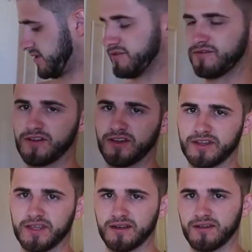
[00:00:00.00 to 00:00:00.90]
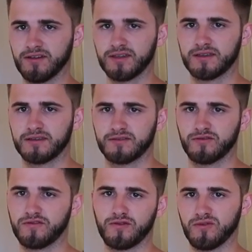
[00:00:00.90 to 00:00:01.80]
a flight at like
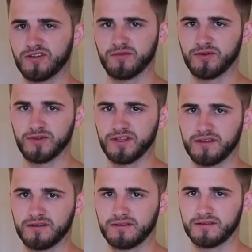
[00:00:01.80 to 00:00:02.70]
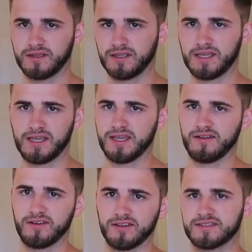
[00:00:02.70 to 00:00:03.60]
4 in the morning, get
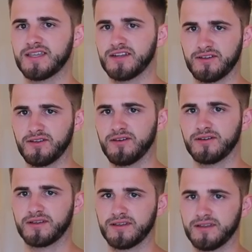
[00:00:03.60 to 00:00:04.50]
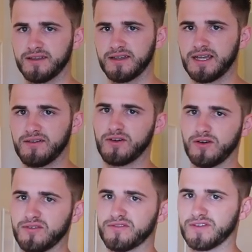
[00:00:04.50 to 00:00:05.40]
here at like 10 o'clock. Yeah, have the whole
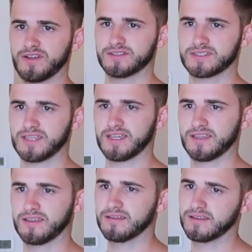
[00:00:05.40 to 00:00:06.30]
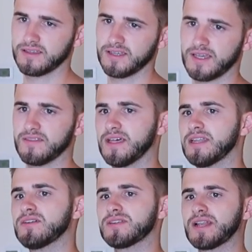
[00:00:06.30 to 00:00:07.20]
day, rather than
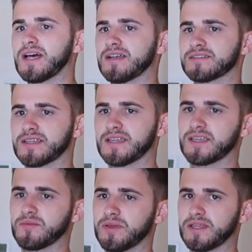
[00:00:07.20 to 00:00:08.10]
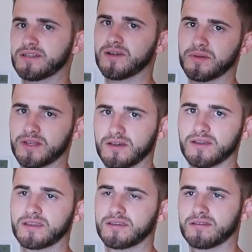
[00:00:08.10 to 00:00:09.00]
getting here. Last day get picked up at
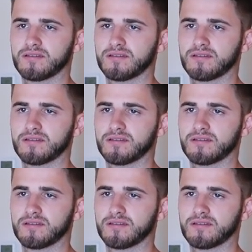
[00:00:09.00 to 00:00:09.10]
like